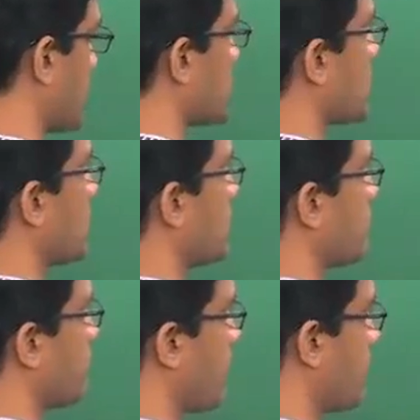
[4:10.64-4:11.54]
is a,
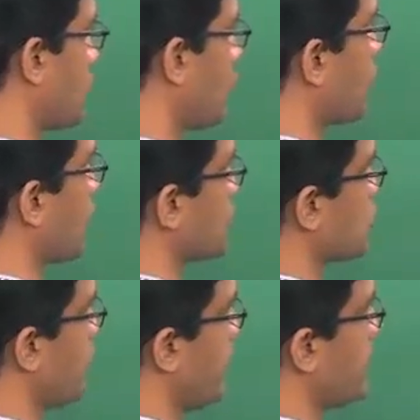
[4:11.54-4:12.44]
for a 2 cross
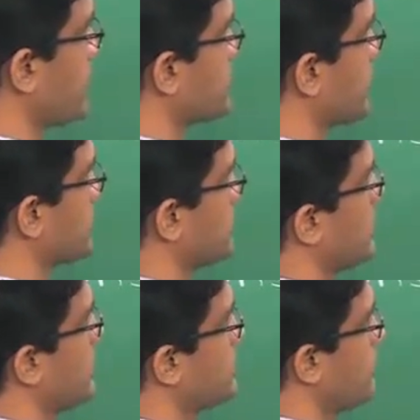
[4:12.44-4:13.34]
2 matrix there is a
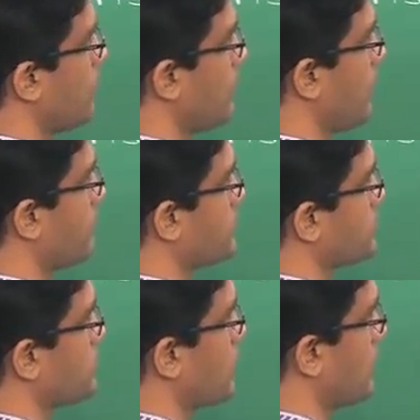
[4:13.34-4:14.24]
nice formula
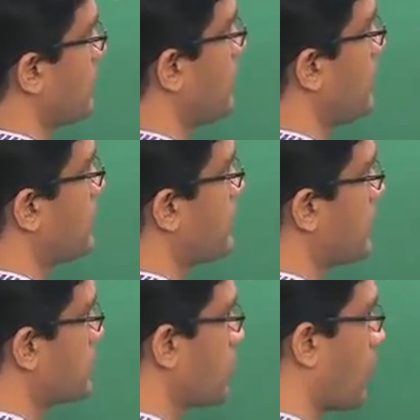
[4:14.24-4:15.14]
which
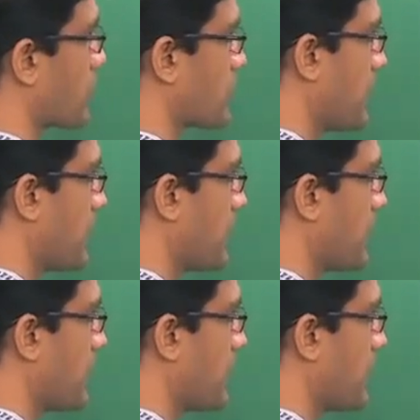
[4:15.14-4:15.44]
tells you what the